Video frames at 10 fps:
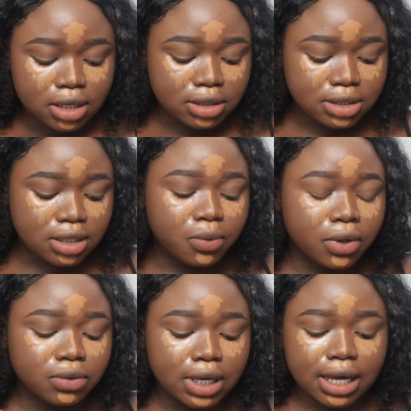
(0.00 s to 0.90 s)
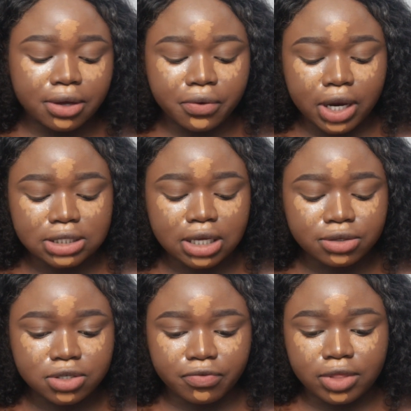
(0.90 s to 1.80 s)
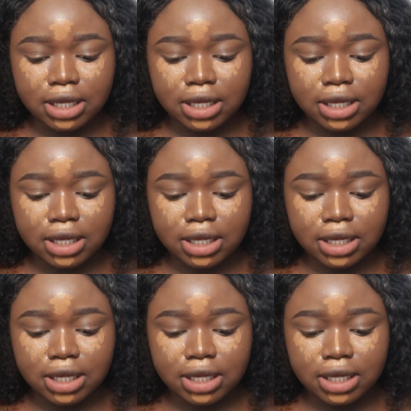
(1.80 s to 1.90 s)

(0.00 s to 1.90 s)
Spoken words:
see what look I can create out of